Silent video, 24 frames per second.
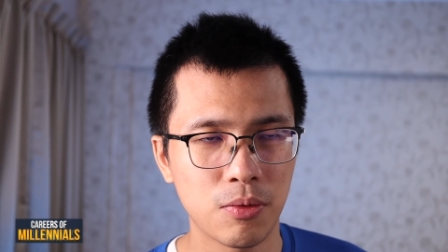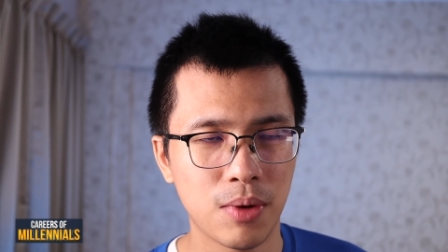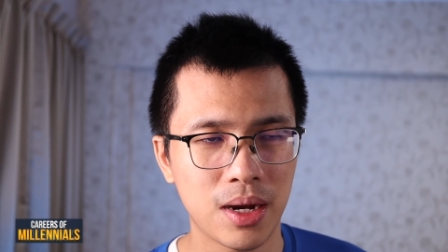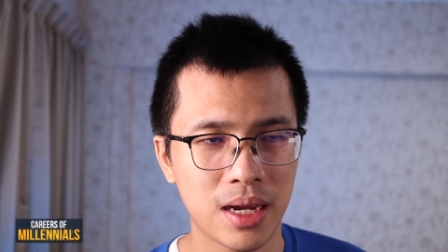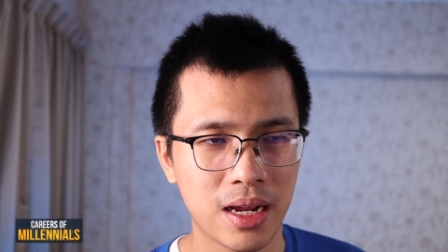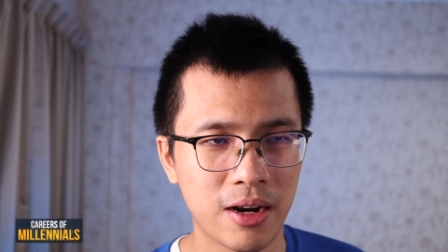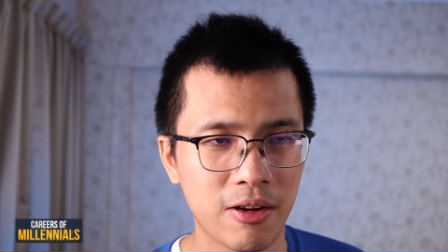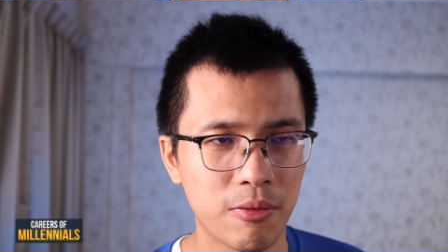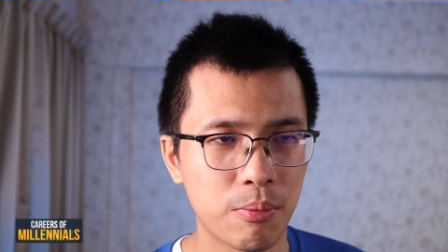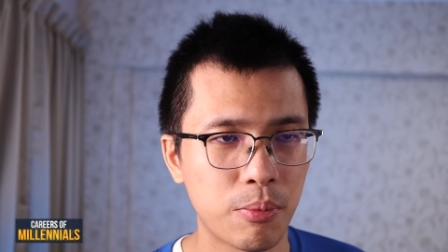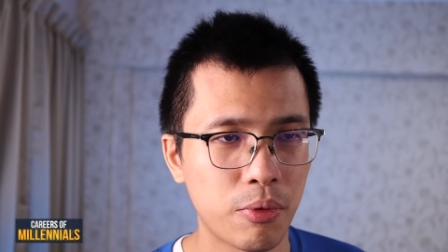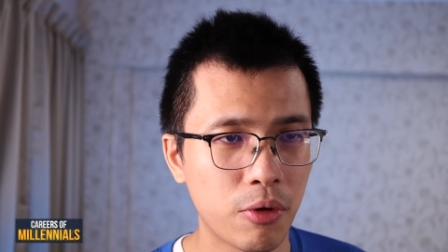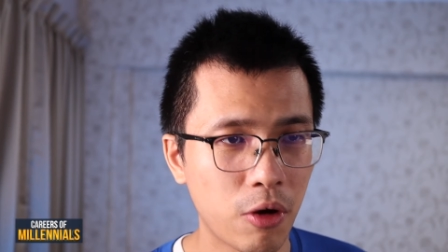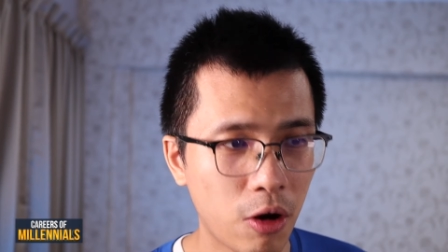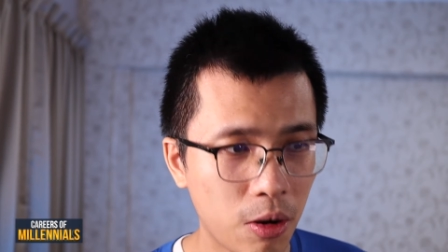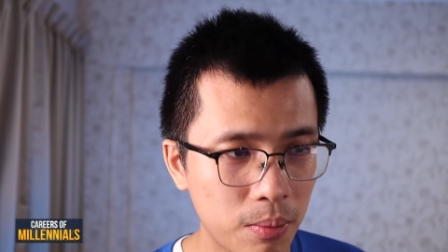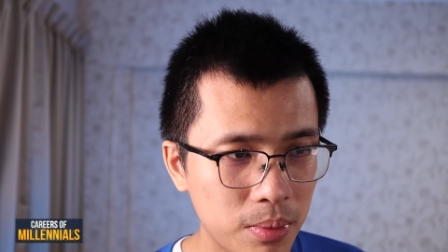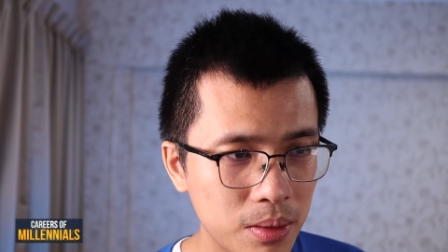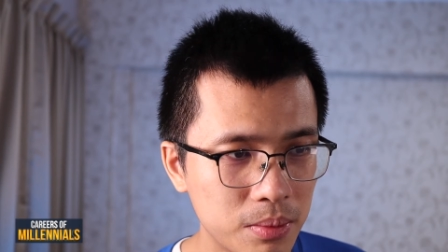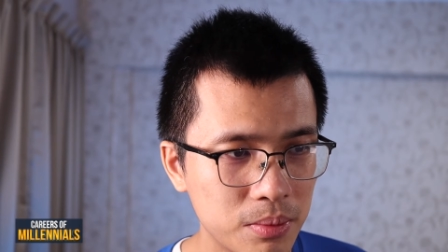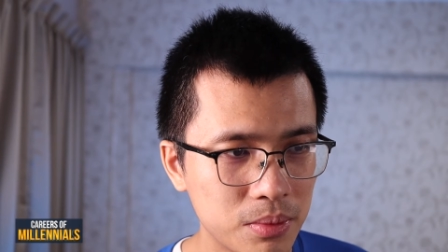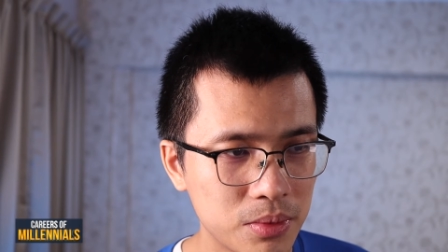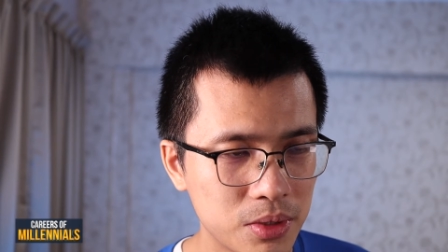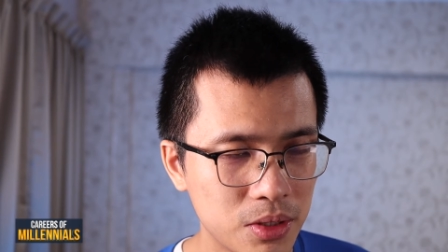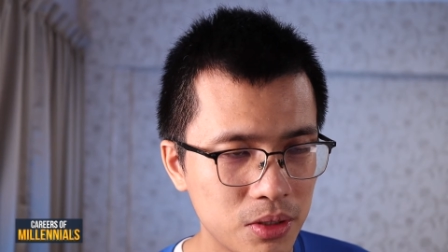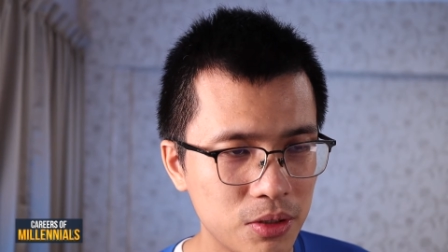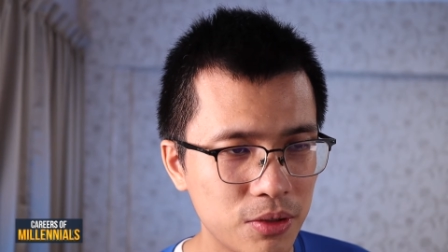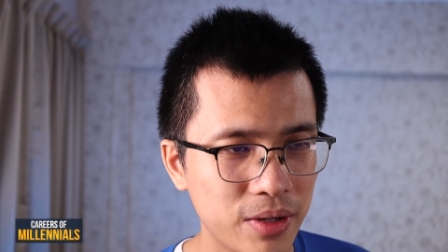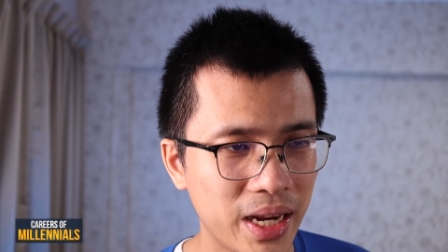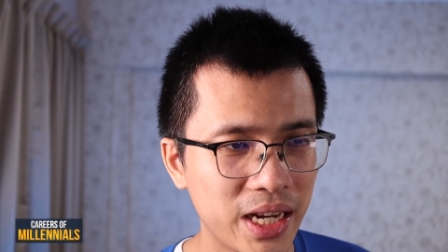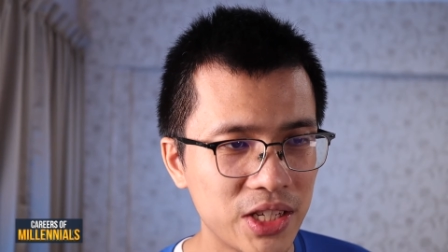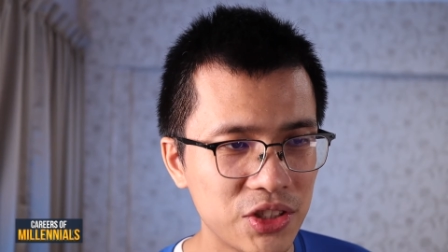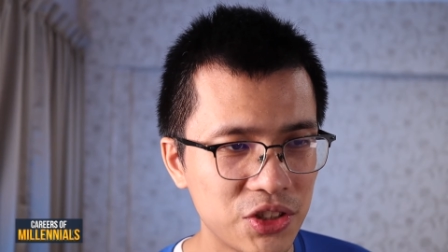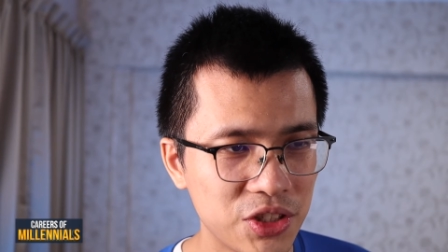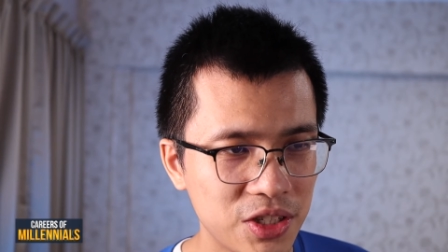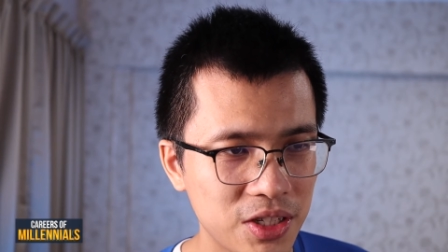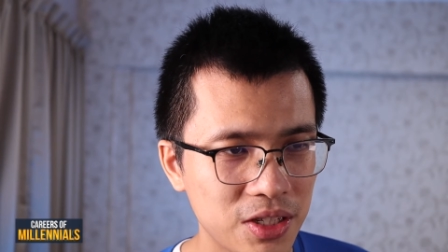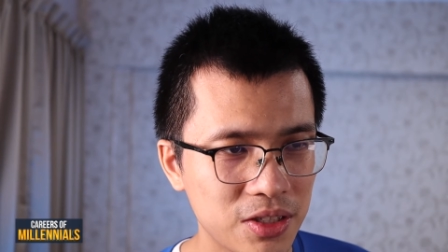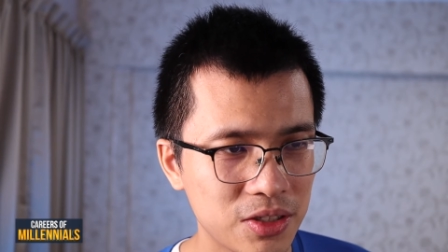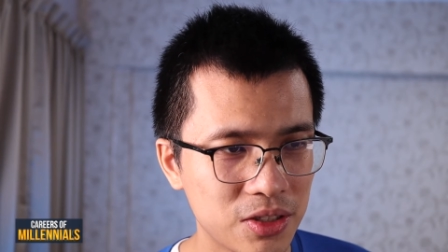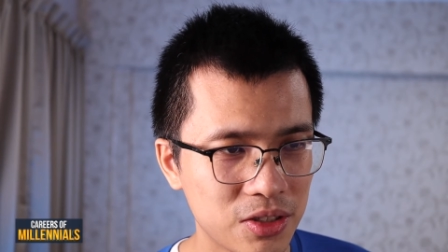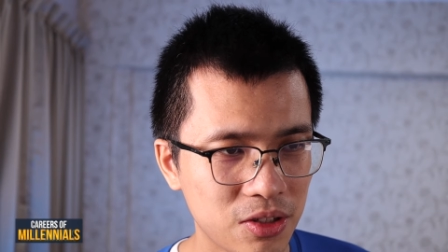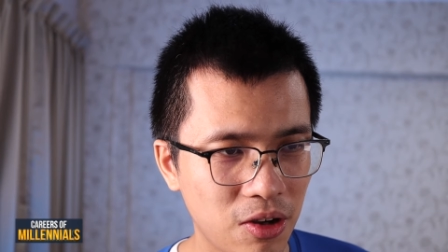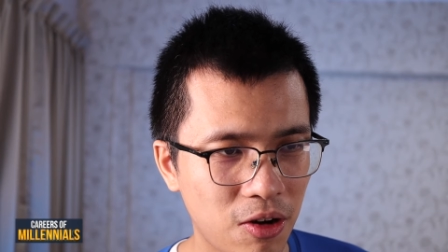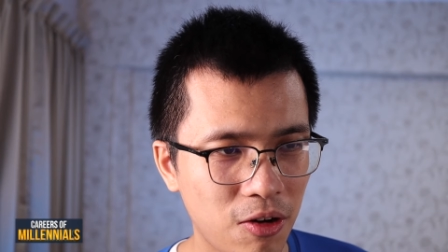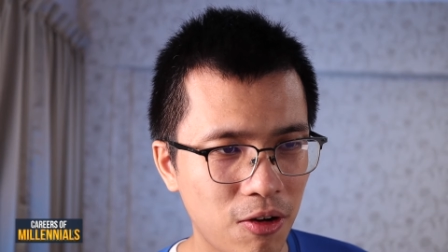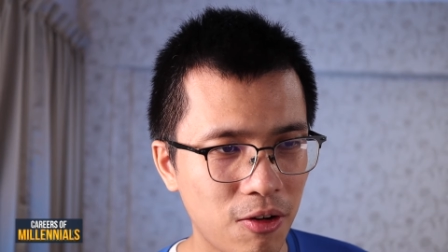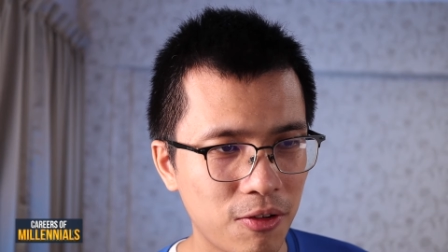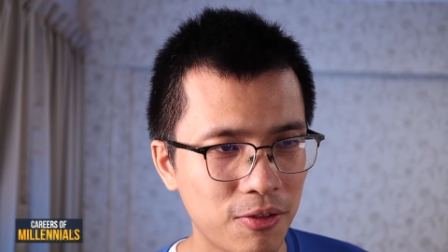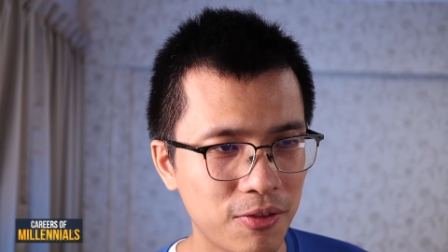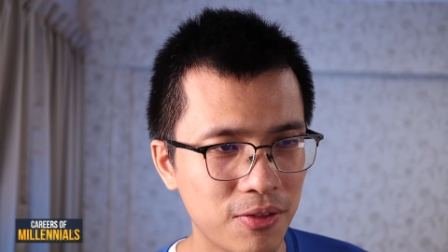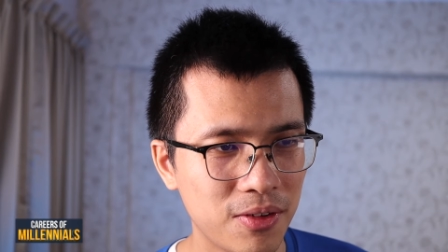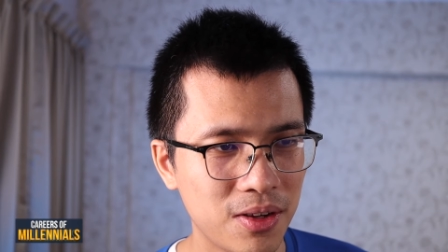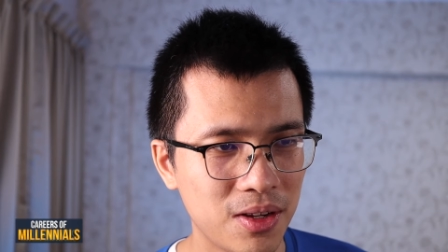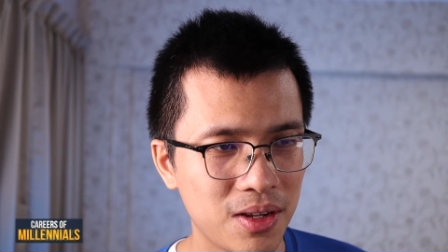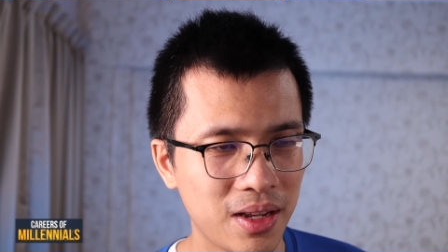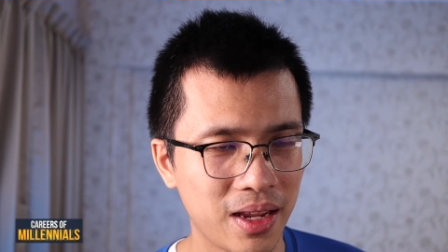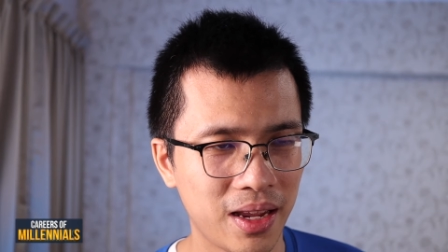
What kind of problems do engineers solve?